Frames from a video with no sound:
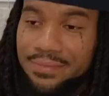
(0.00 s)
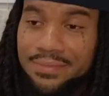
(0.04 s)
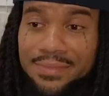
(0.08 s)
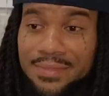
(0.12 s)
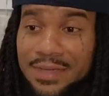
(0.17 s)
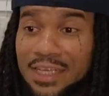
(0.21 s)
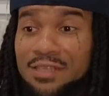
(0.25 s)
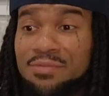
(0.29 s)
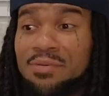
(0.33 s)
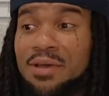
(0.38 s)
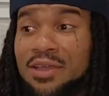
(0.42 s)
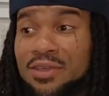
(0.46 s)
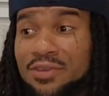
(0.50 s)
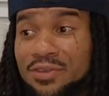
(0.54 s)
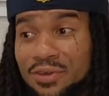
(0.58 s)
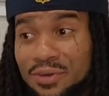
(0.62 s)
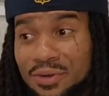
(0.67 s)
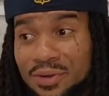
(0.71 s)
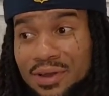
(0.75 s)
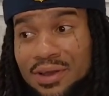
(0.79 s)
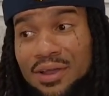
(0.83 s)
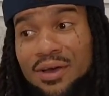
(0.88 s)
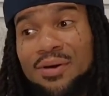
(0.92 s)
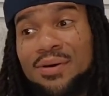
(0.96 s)
that's why you
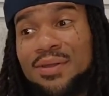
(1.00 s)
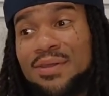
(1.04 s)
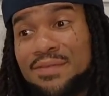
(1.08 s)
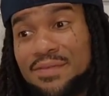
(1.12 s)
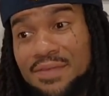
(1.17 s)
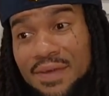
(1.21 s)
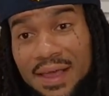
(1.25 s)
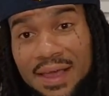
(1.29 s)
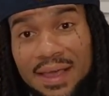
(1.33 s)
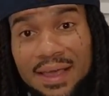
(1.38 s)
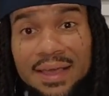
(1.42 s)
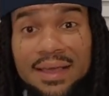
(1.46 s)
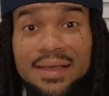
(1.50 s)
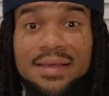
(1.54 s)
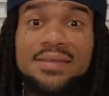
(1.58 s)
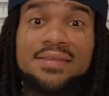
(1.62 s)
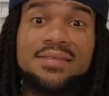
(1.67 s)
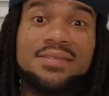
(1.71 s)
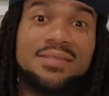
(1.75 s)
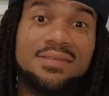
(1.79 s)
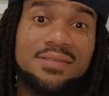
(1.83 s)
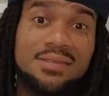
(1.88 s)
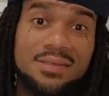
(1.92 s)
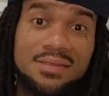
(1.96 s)
going to
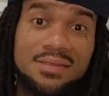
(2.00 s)
OnlyFans.